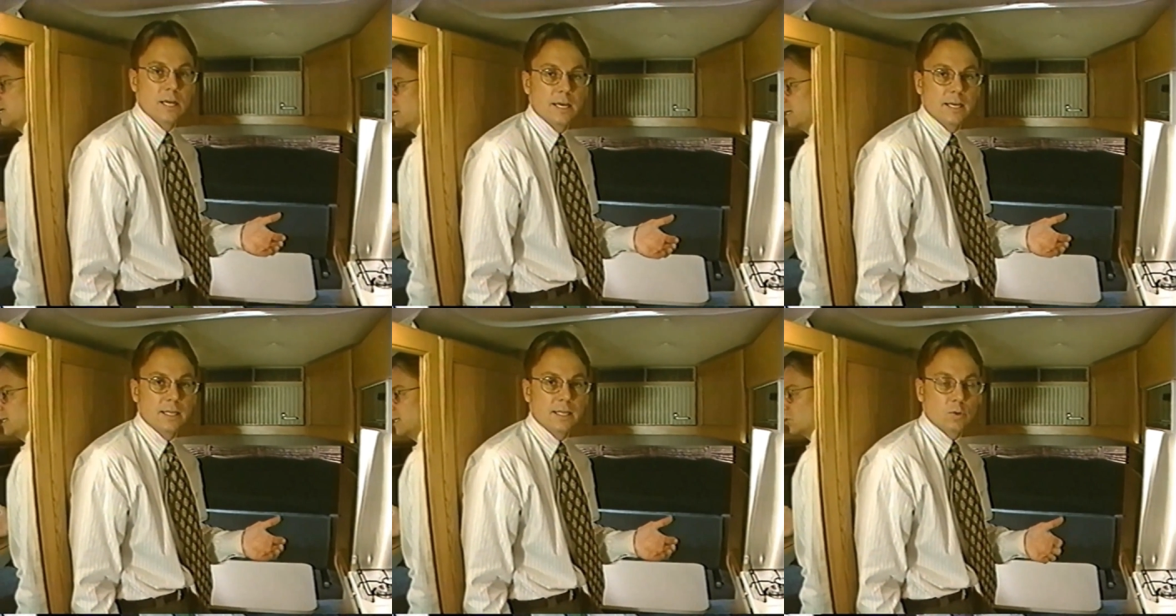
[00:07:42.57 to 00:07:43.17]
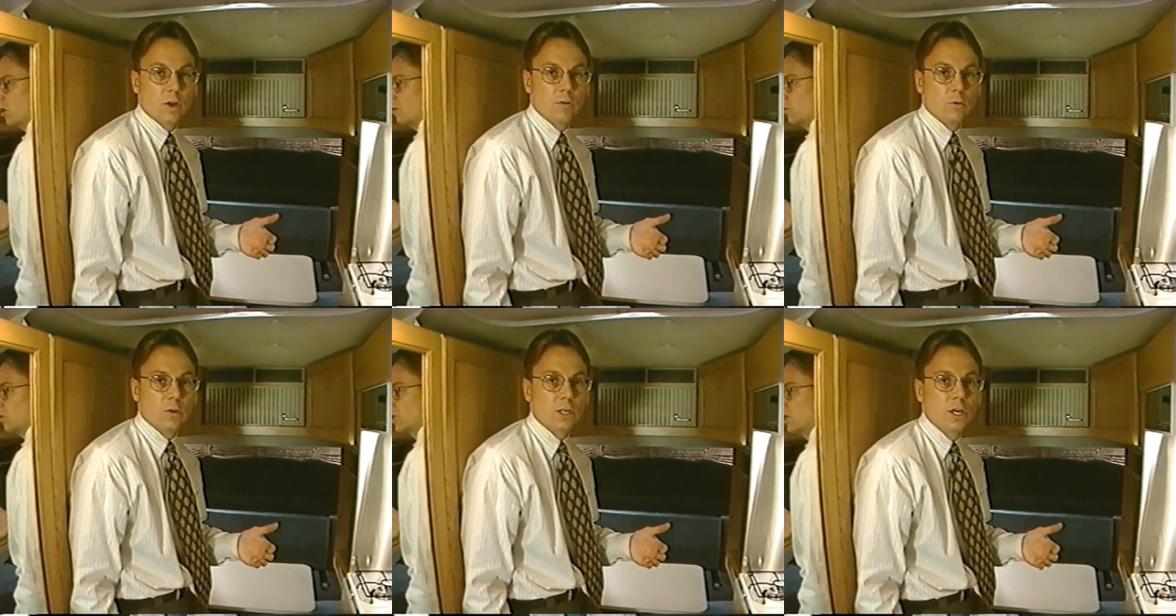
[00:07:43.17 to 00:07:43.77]
into 12-volt
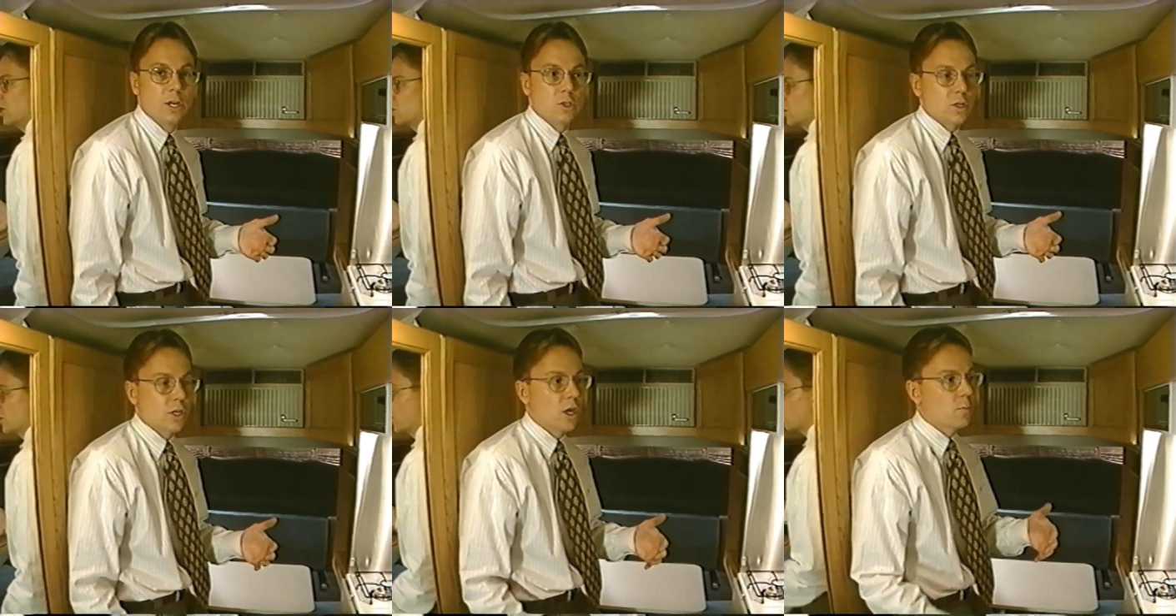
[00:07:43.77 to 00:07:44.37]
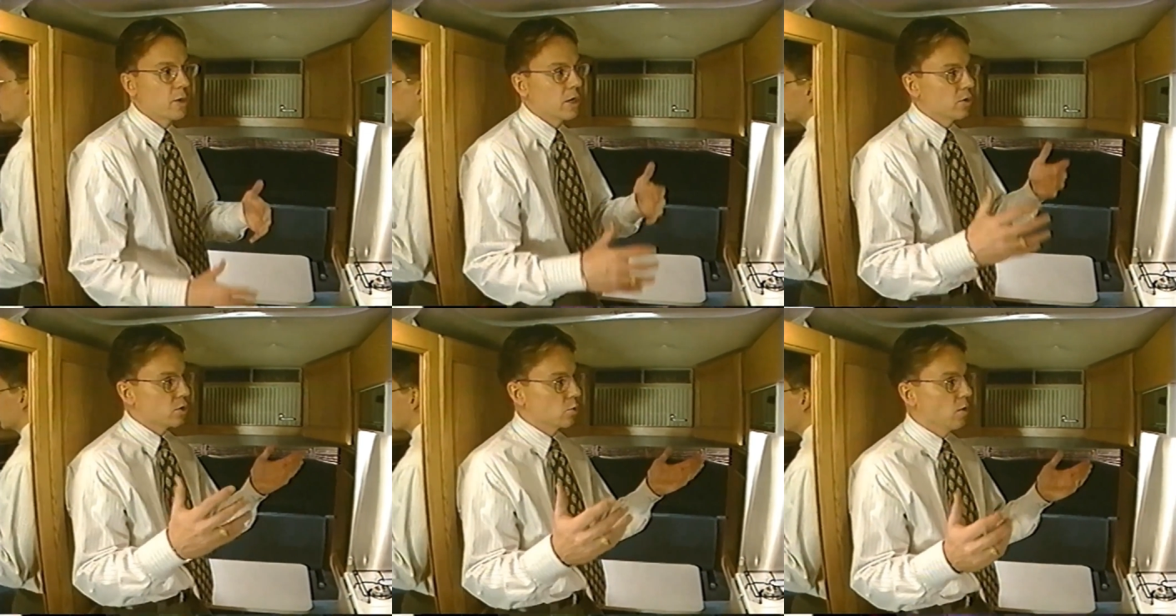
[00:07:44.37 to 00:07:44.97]
so you can operate all your
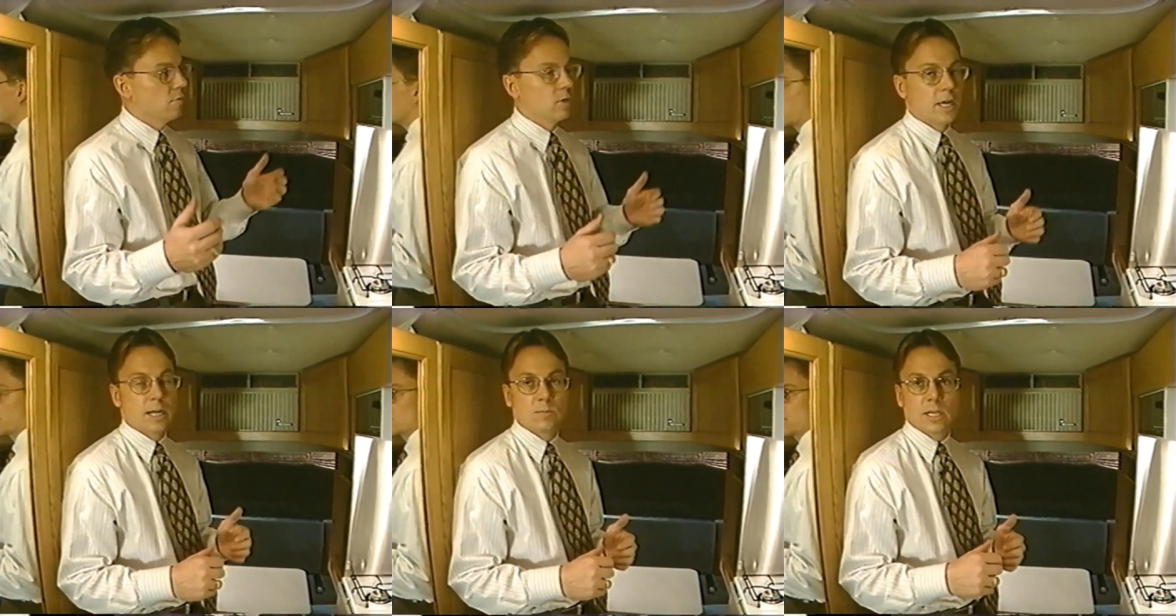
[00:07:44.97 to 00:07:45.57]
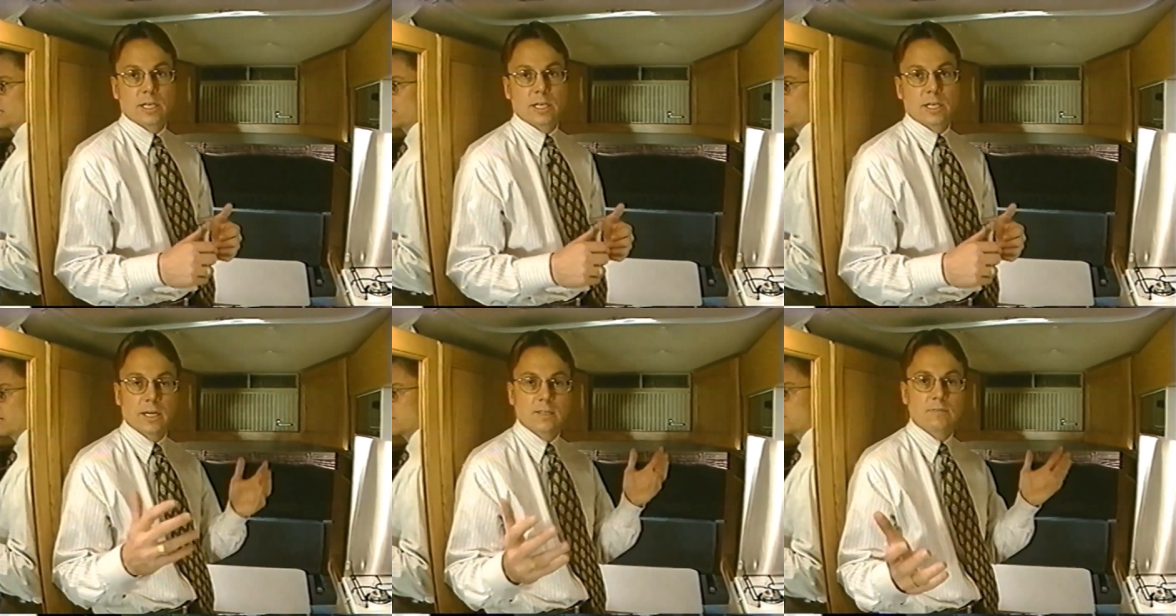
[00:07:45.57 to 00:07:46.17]
12-volt items like your
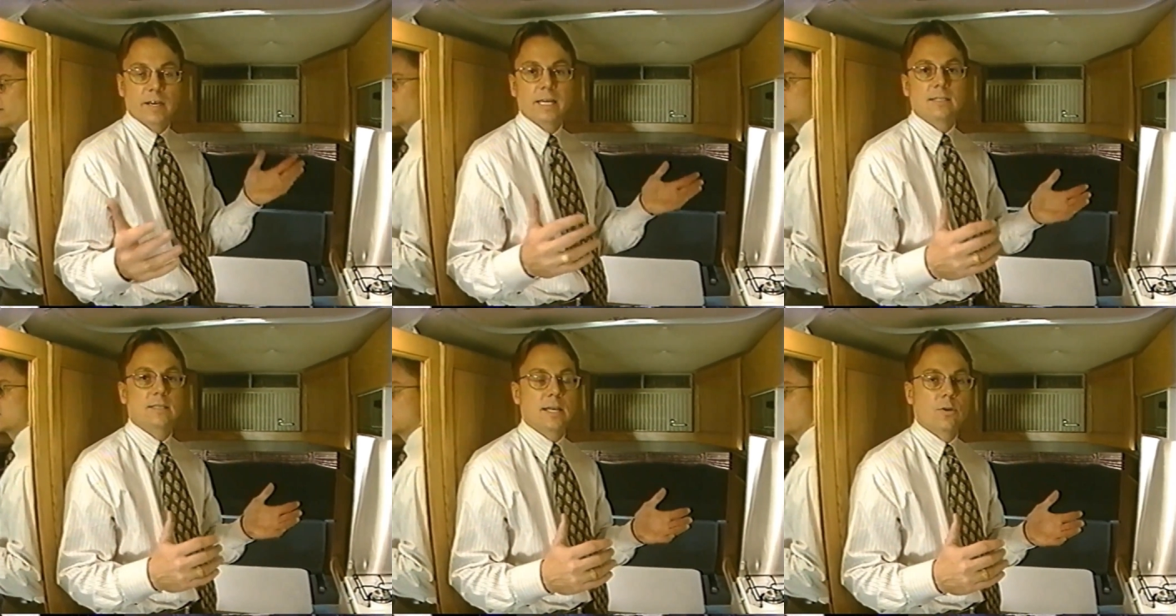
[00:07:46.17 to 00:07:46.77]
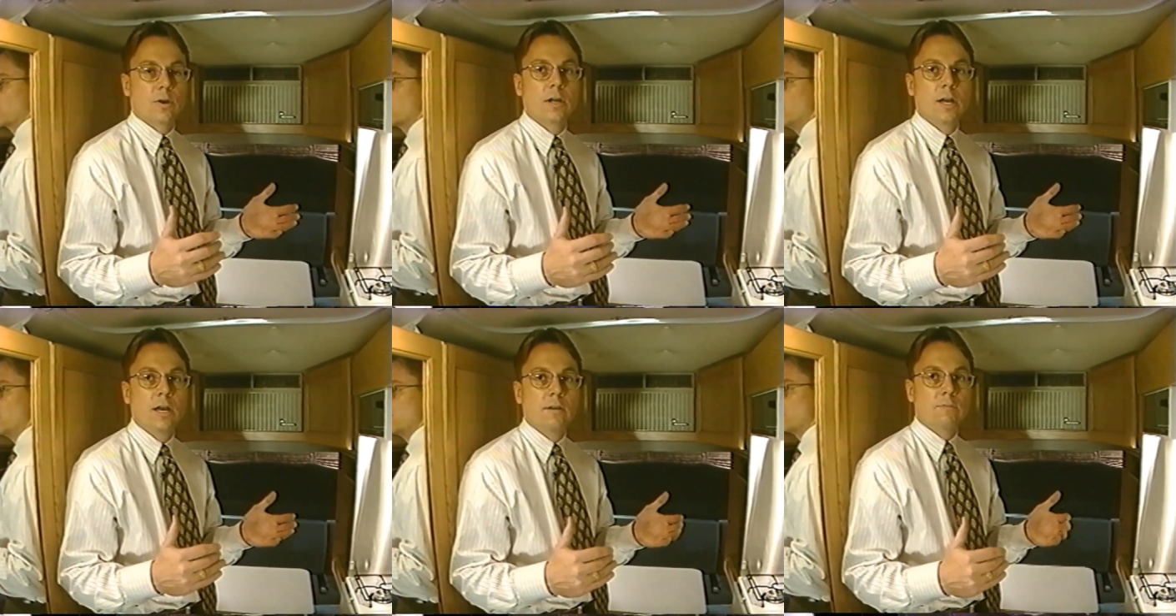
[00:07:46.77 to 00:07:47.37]
lights, fans, etc.
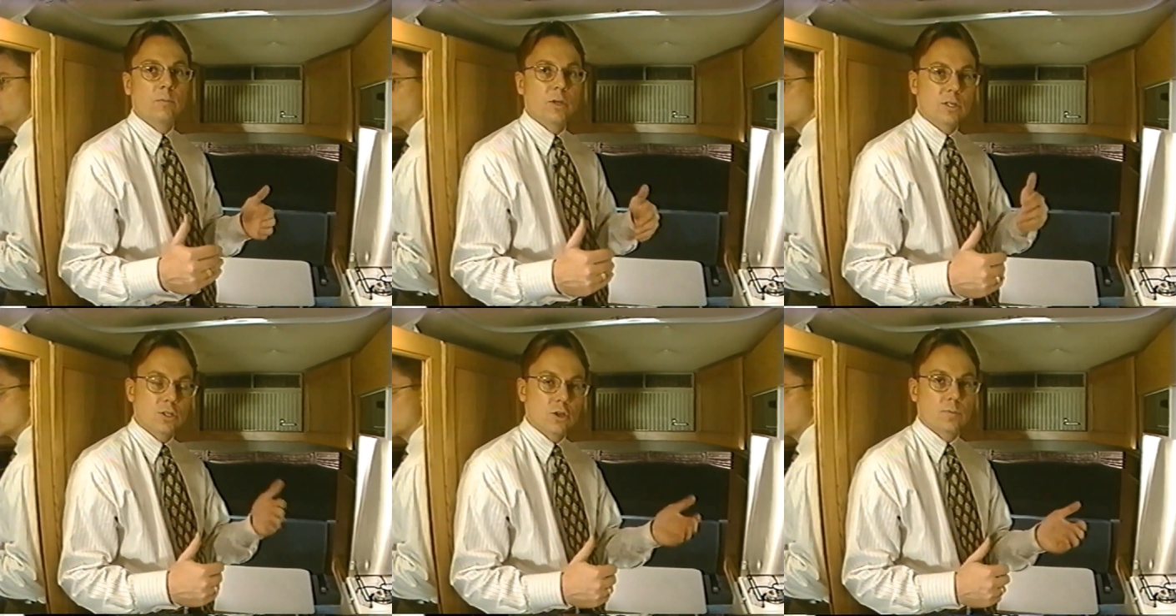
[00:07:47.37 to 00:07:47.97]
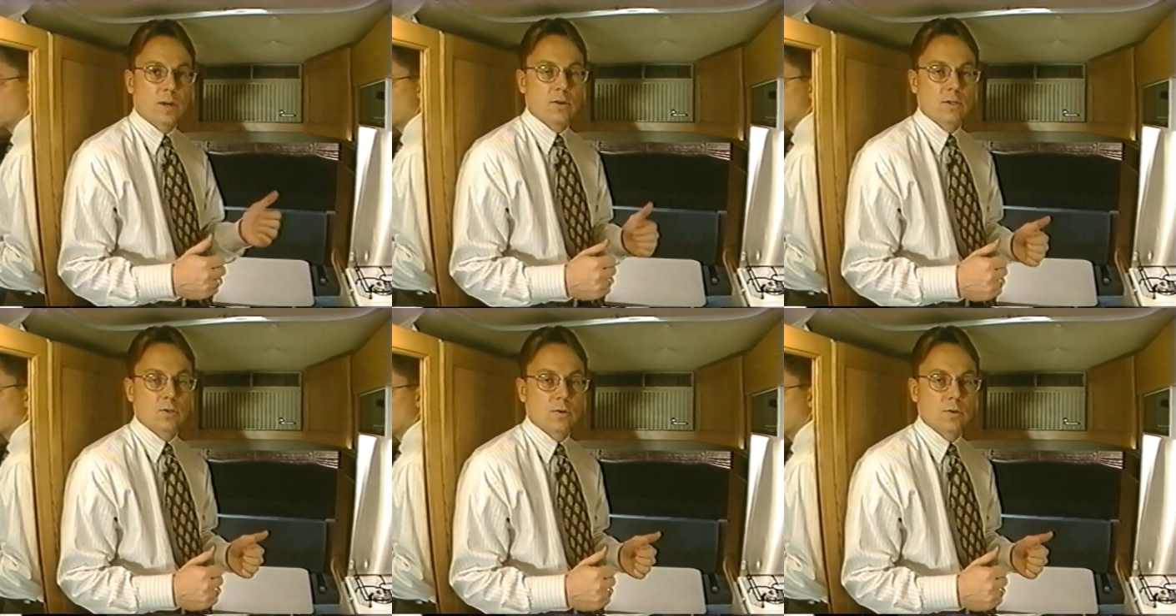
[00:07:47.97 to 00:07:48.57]
from your external power
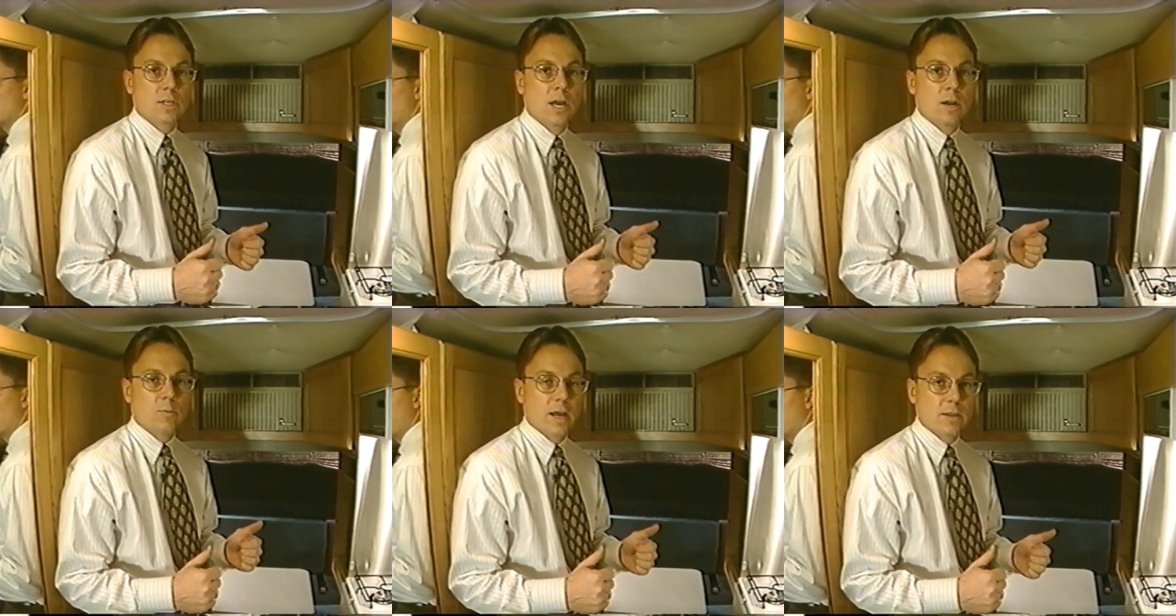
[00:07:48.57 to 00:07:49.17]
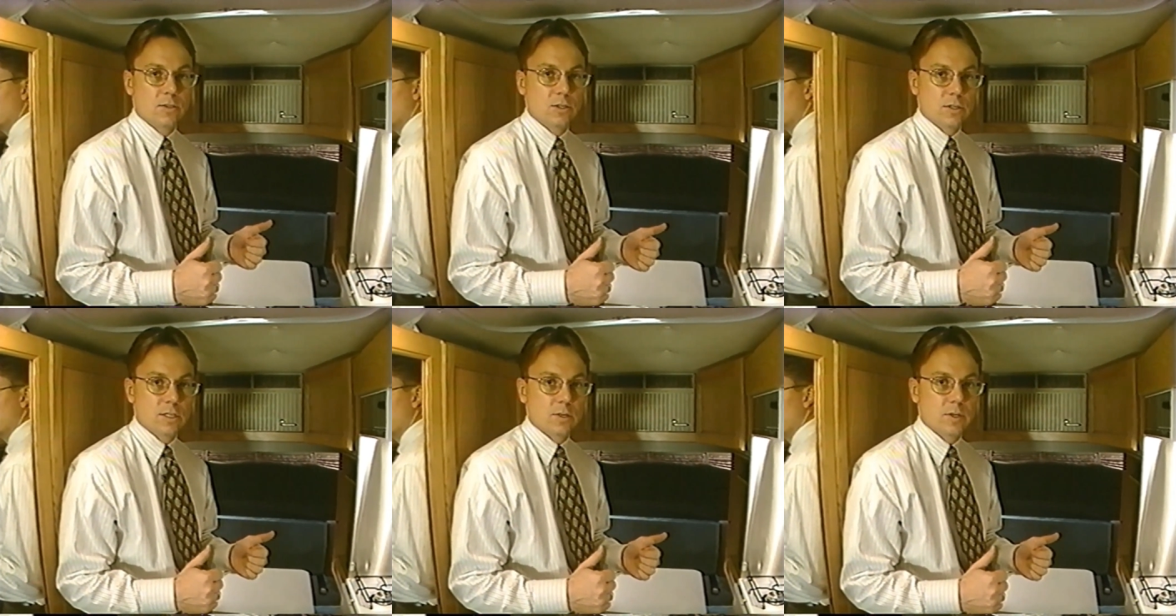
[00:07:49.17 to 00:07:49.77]
source rather than your
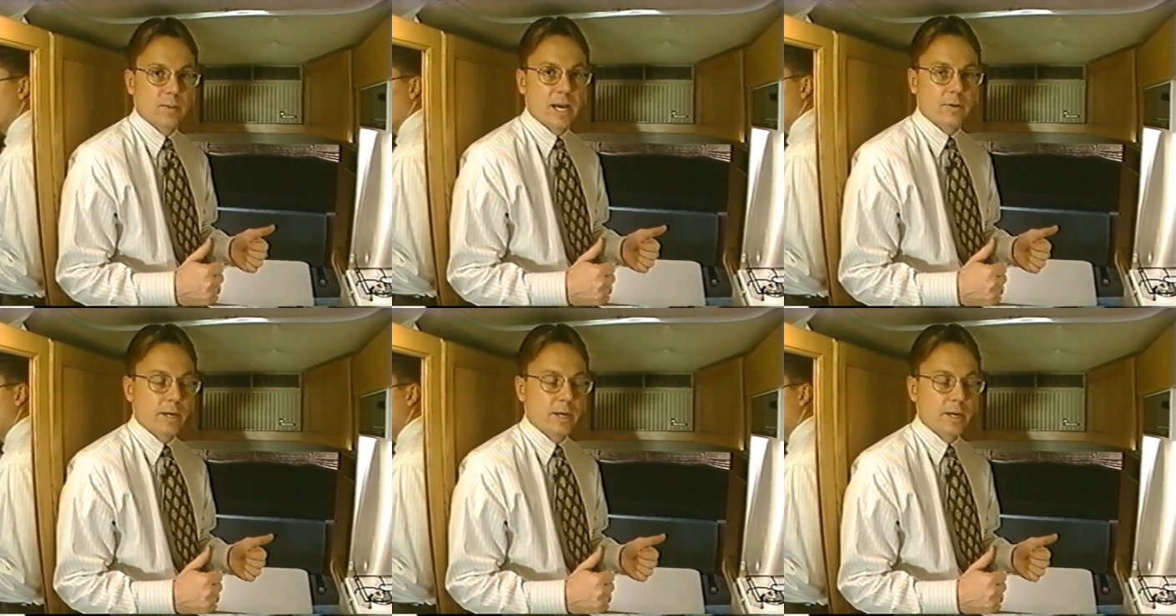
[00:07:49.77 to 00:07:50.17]
auxiliary battery.